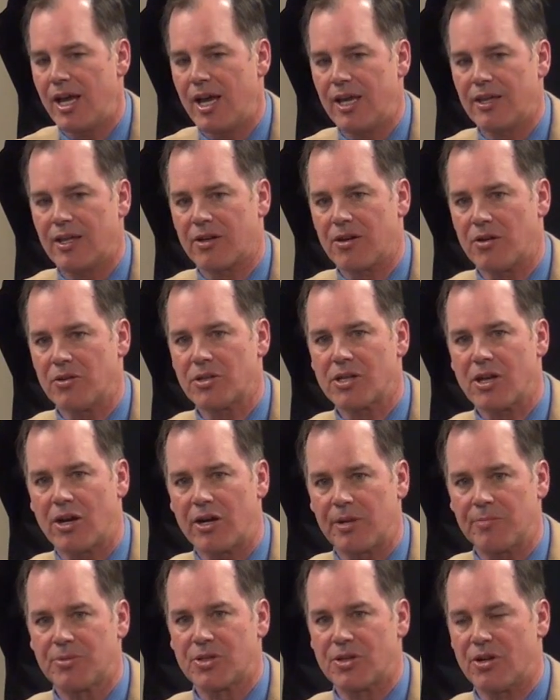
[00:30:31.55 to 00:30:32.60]
And the Coast
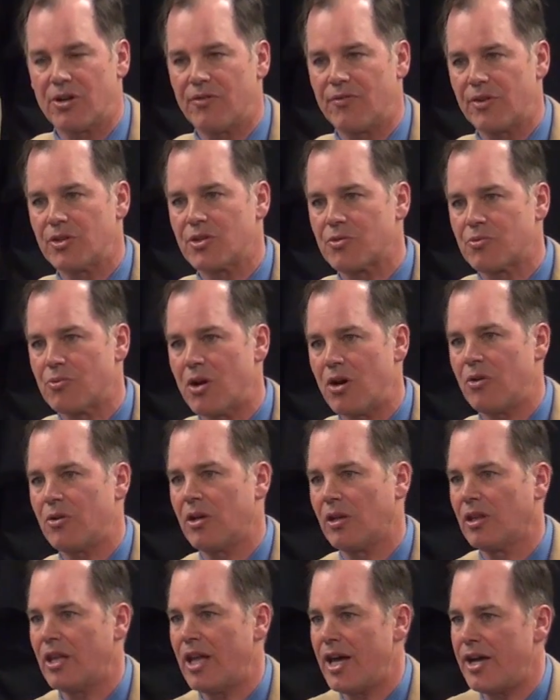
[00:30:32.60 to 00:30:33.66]
Guard observers
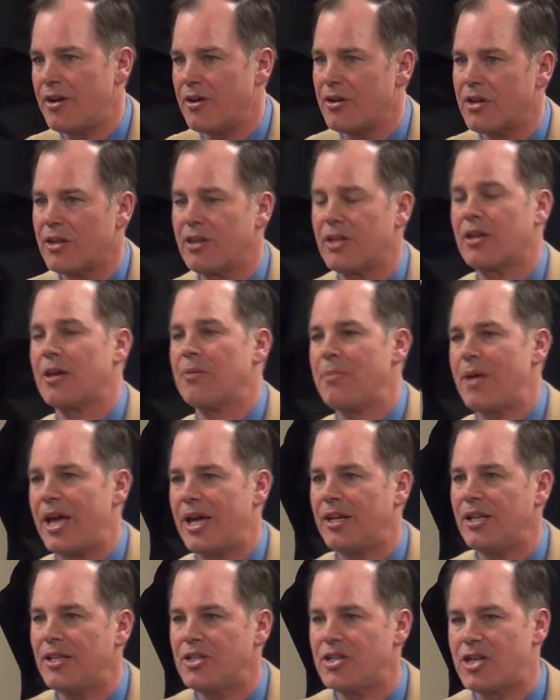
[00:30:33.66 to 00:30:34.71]
wrote a letter to the
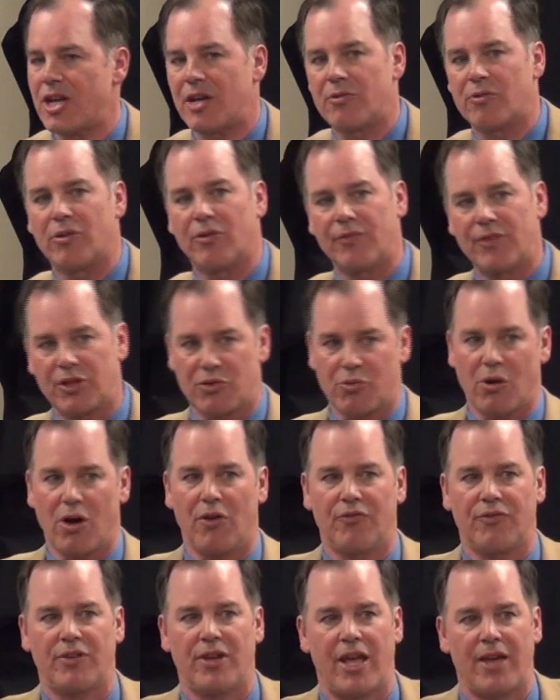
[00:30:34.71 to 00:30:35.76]
commanding general of the
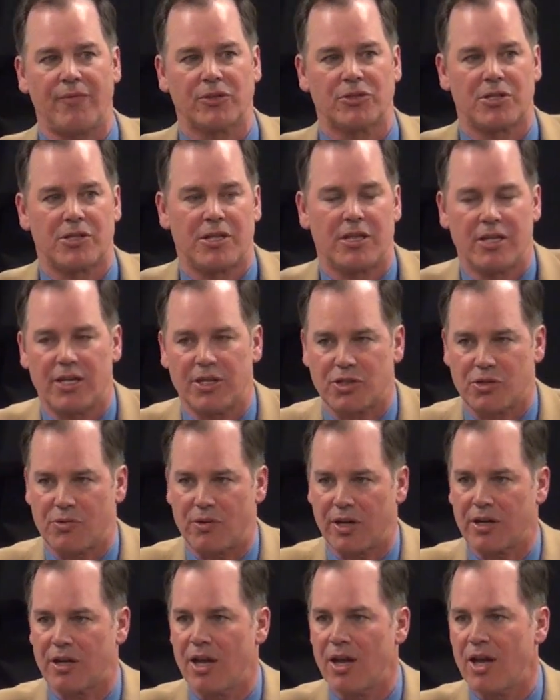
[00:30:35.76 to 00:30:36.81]
12th Naval
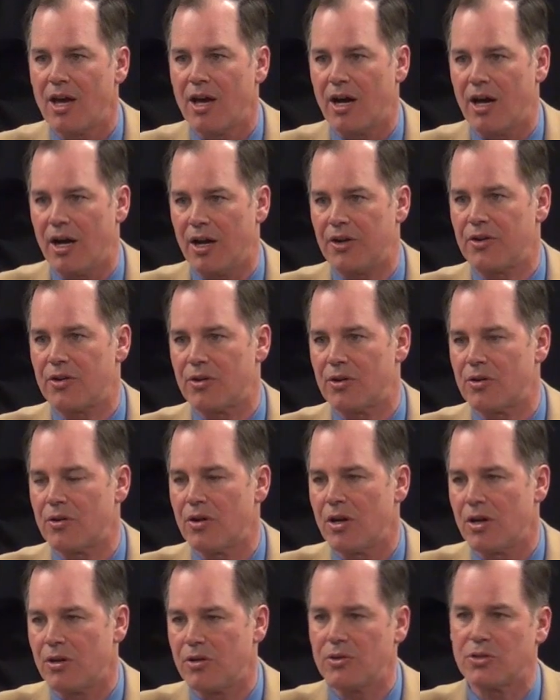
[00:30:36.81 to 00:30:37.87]
District,
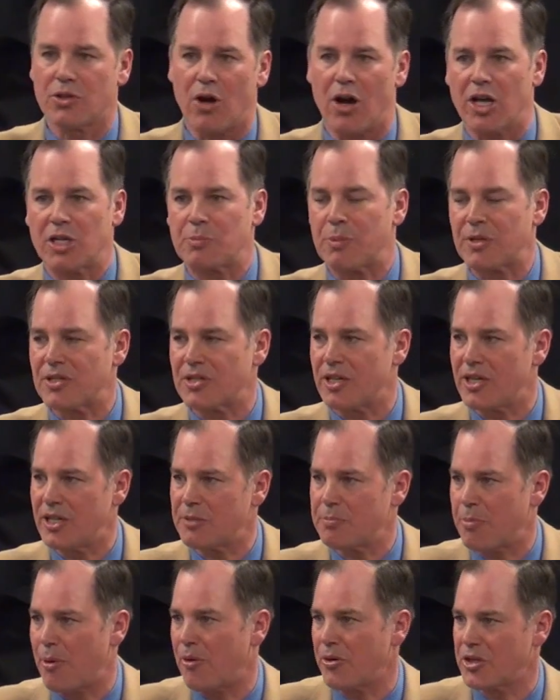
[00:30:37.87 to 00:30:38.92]
under whose
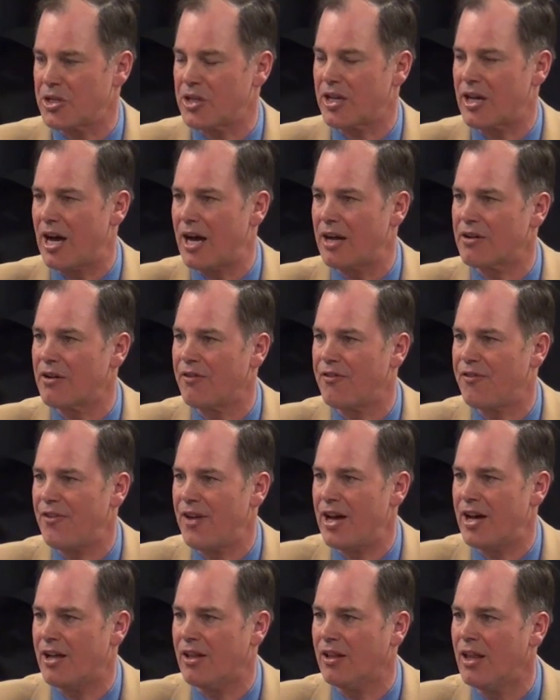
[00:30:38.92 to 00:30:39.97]
auspices Port Chicago
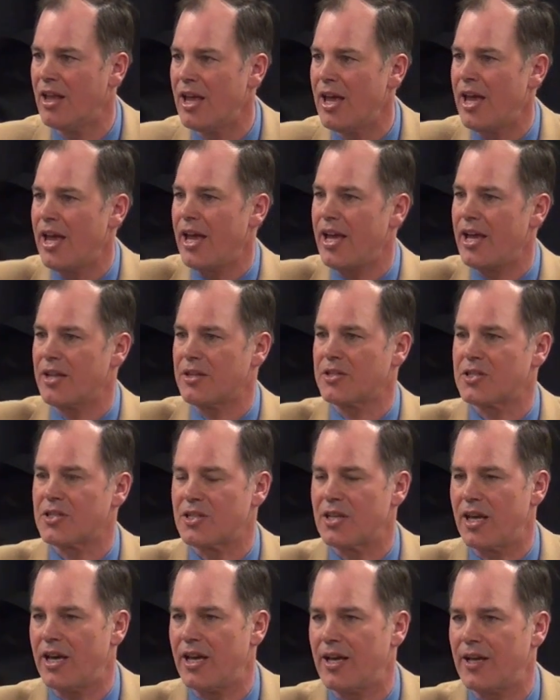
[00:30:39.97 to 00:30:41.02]
fell, and
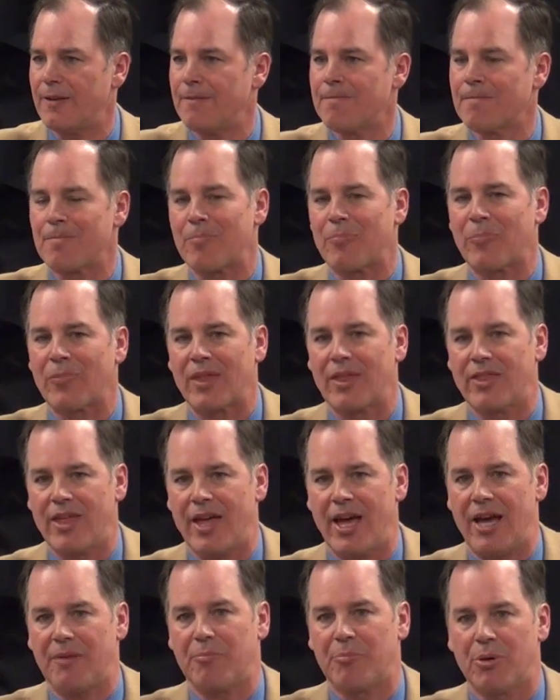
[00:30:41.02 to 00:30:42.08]
said
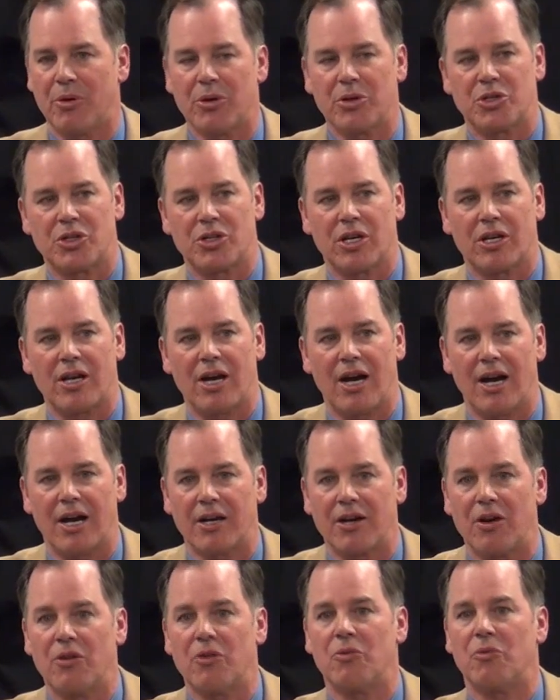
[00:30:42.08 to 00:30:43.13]
that Port
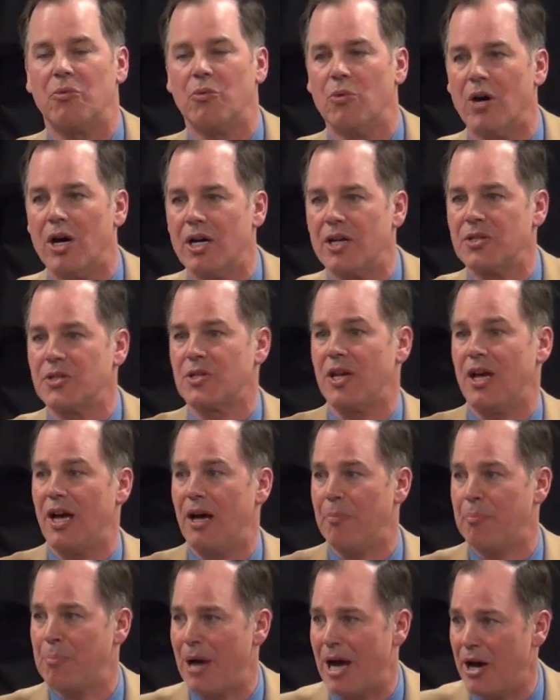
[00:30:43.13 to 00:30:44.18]
Chicago was
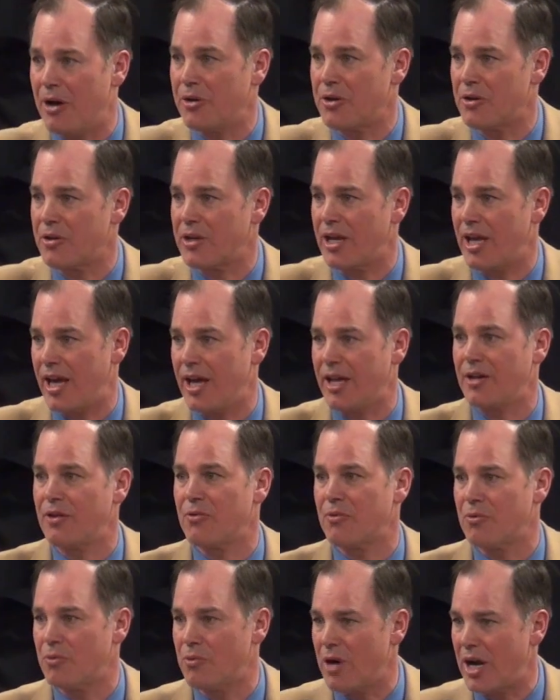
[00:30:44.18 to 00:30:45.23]
a powder
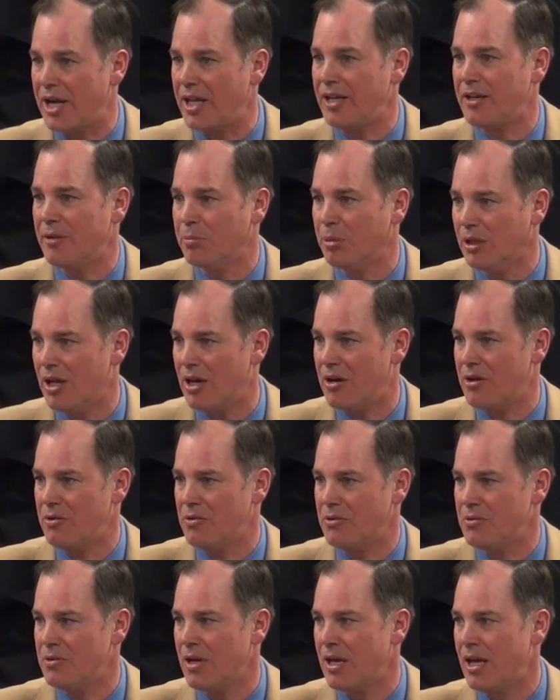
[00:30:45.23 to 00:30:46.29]
keg ready to
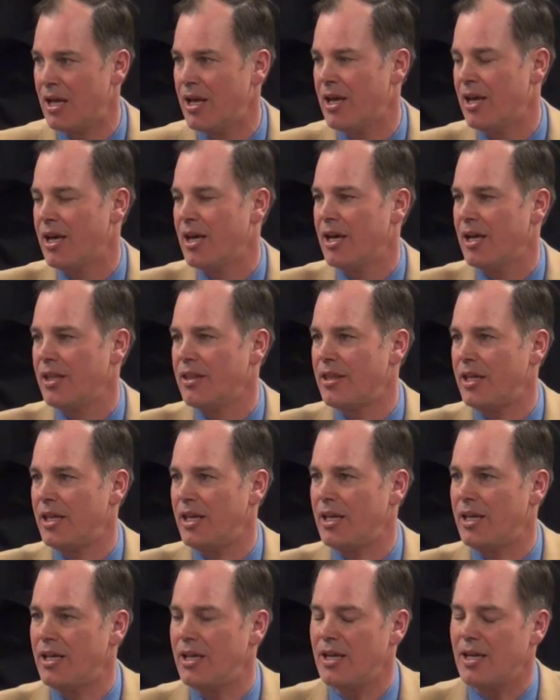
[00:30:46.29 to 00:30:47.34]
blow.
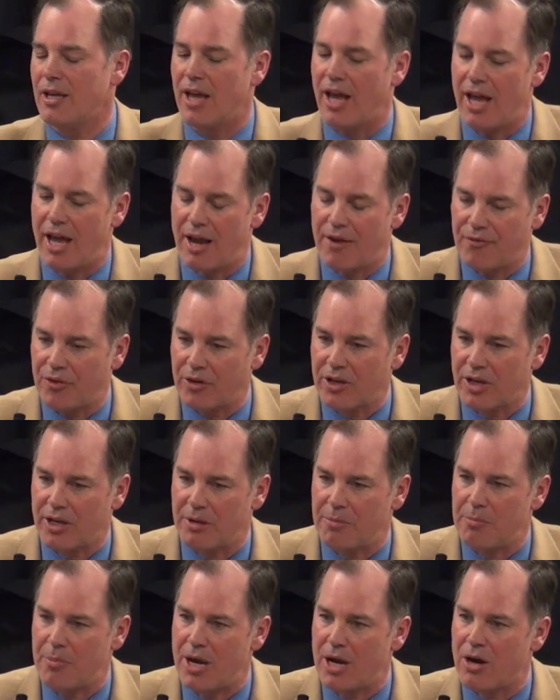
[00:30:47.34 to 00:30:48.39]
The
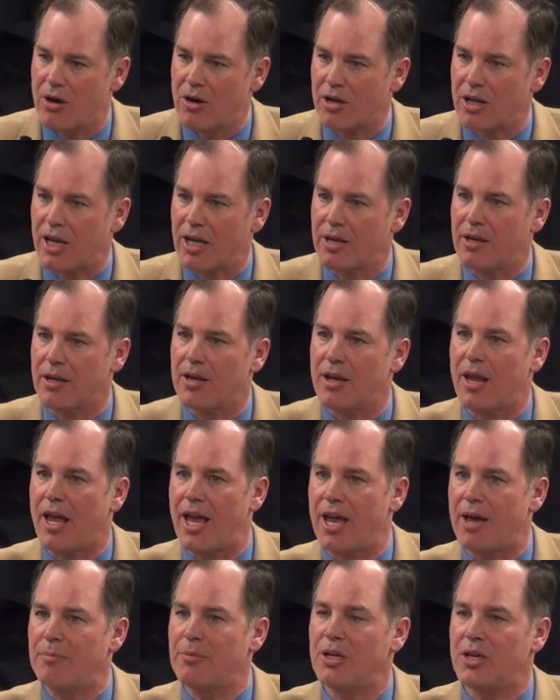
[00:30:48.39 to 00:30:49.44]
African-American
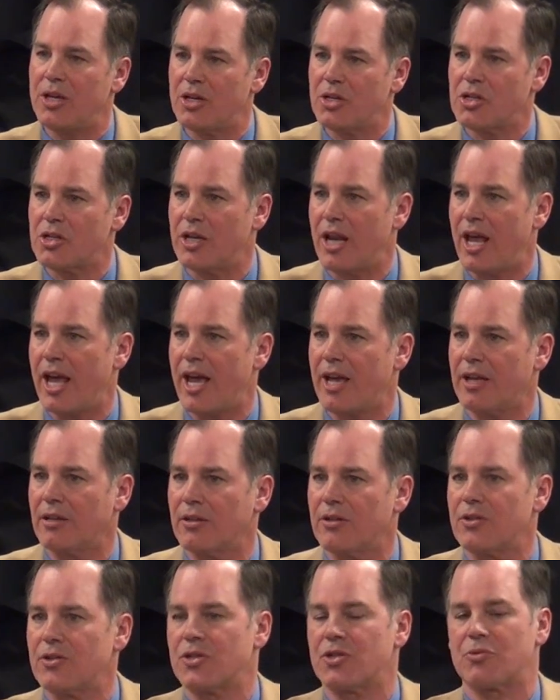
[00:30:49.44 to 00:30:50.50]
ammunition
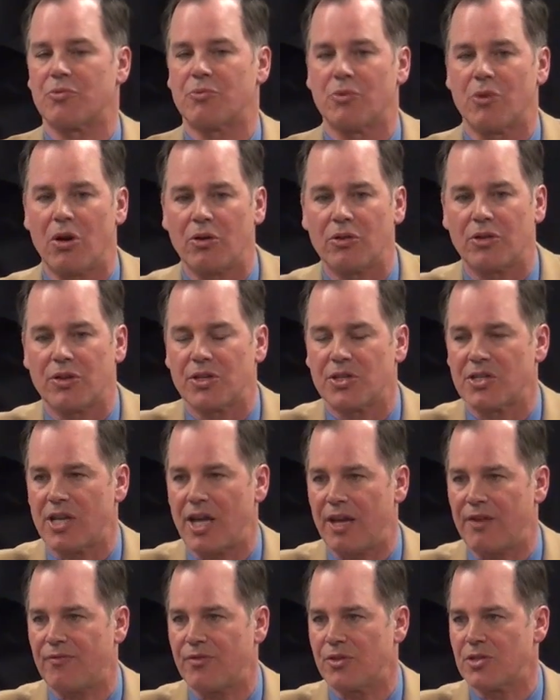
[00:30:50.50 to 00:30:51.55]
handlers wrote the
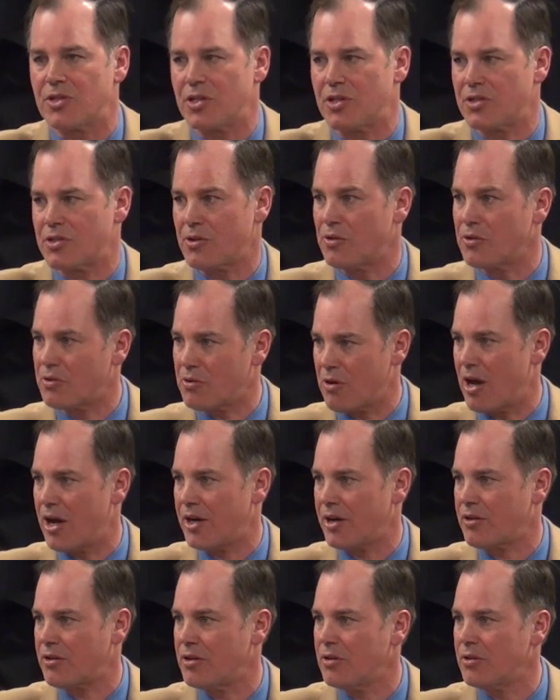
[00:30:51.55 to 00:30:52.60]
San Francisco
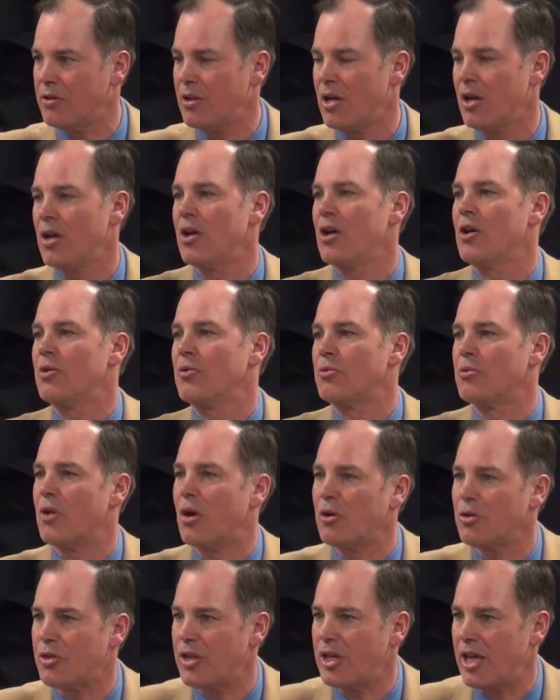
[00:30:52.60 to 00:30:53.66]
Chronicle,
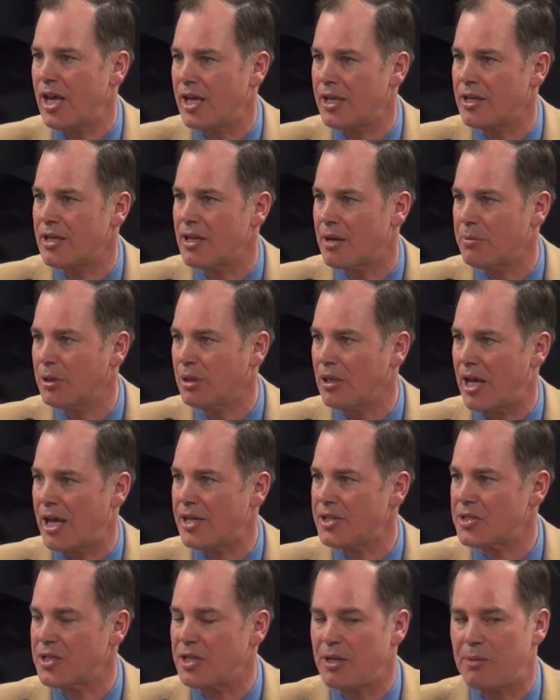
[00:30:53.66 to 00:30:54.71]
wrote the
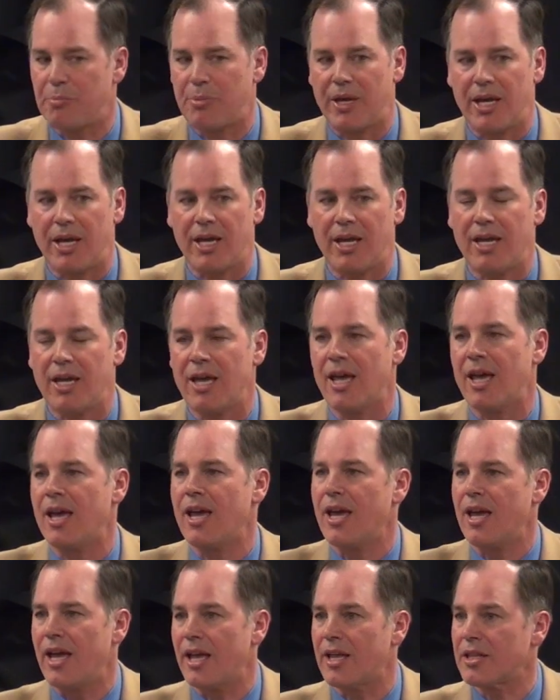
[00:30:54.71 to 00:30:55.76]
NAACP,
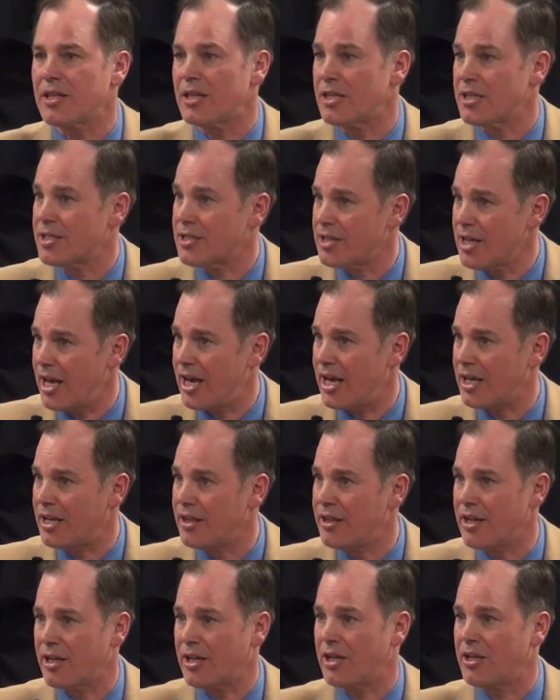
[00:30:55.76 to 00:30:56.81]
and
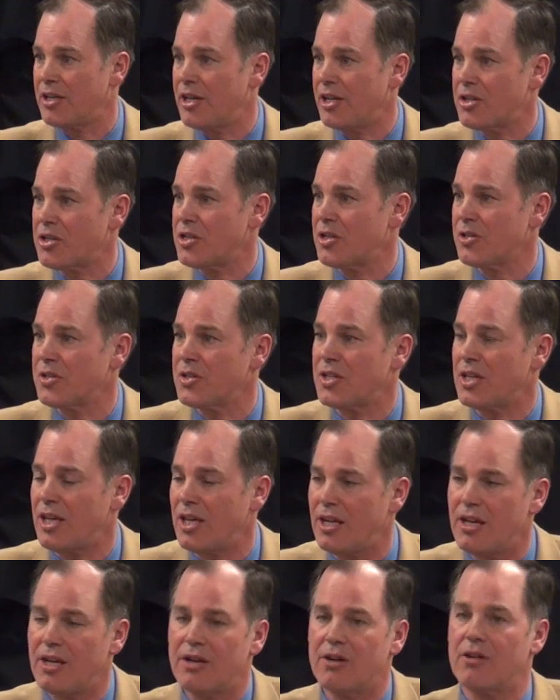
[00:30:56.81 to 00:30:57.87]
said the conditions
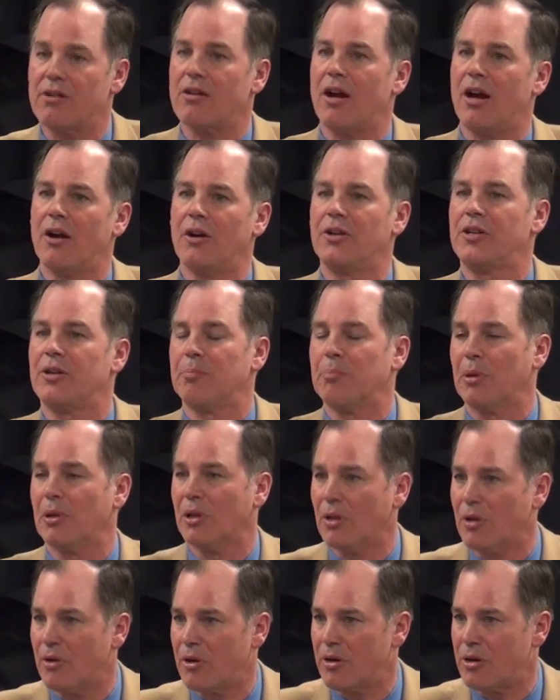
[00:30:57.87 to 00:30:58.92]
here are
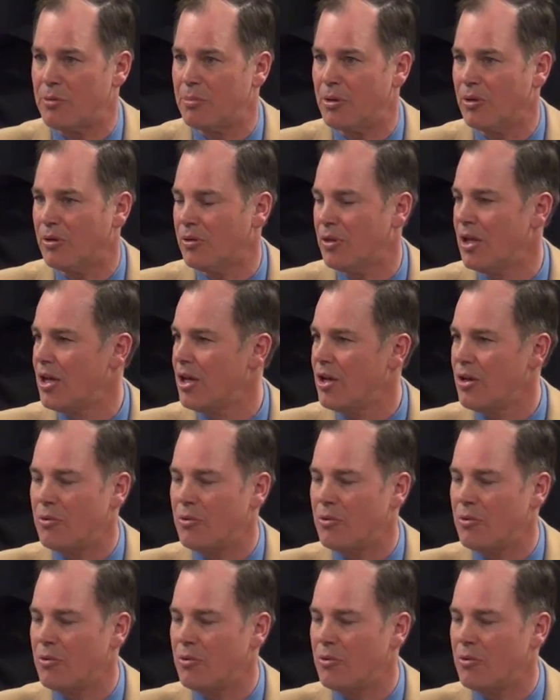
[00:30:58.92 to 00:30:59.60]
deplorable.